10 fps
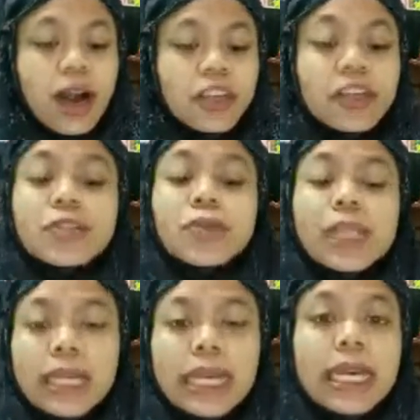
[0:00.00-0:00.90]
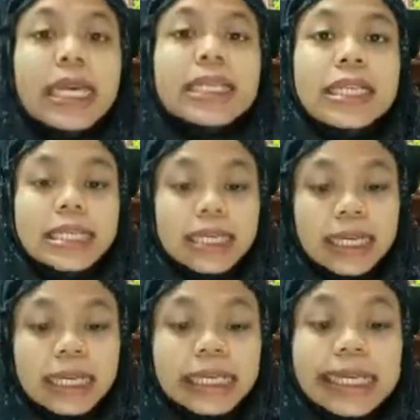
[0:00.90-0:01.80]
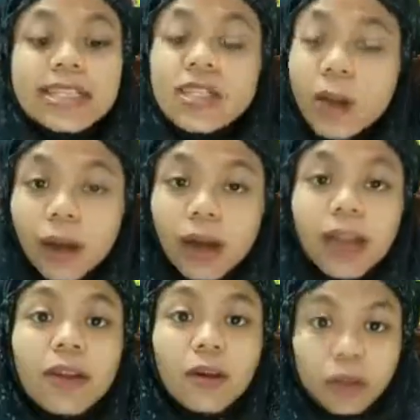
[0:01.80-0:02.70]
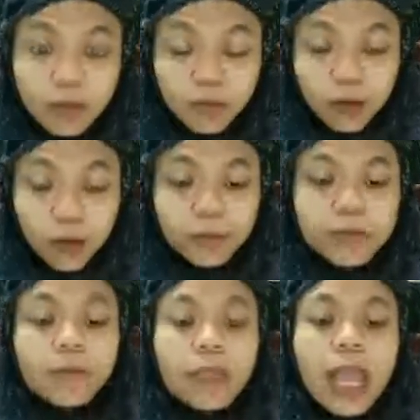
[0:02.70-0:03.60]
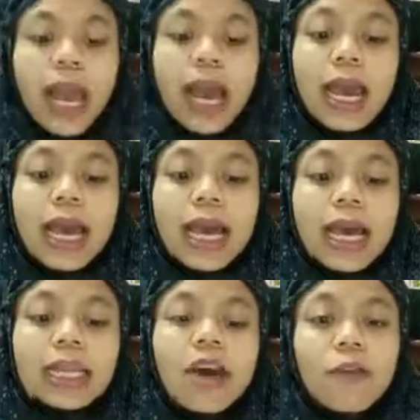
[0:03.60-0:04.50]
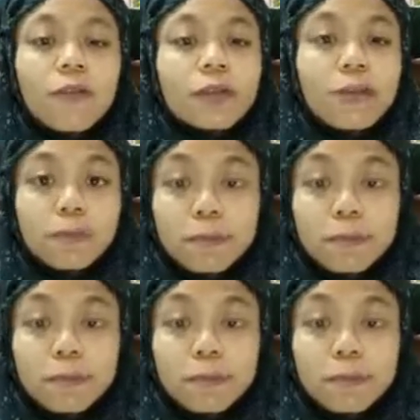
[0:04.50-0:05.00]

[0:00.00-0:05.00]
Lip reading: usually in a song and oral form, and the